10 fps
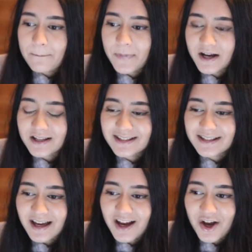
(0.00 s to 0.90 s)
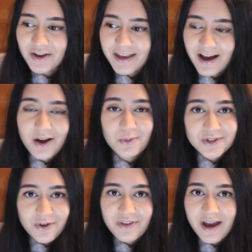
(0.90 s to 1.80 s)
But yeah, I
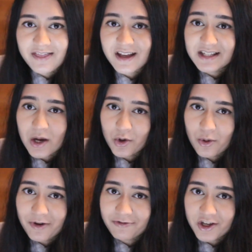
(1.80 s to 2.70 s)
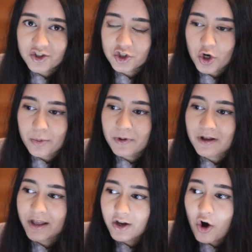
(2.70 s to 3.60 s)
was on there, and that's how I got my first job,
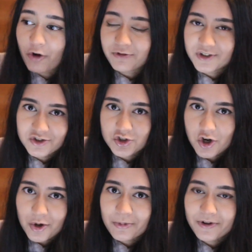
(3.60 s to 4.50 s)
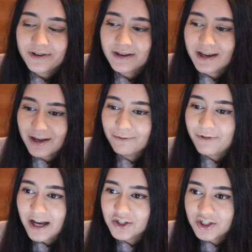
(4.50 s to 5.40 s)
like, office job in
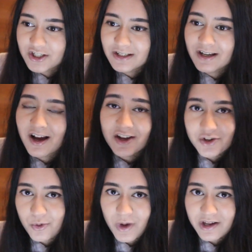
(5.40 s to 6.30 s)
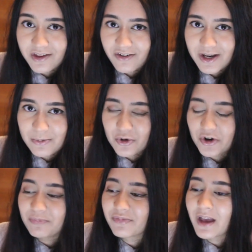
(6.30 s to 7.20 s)
fashion. I don't work there
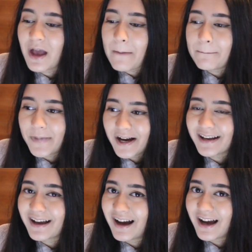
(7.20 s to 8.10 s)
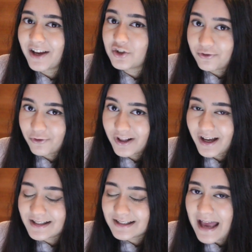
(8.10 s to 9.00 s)
anymore, but I do
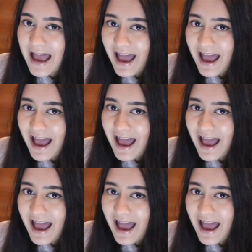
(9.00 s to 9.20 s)
freelance.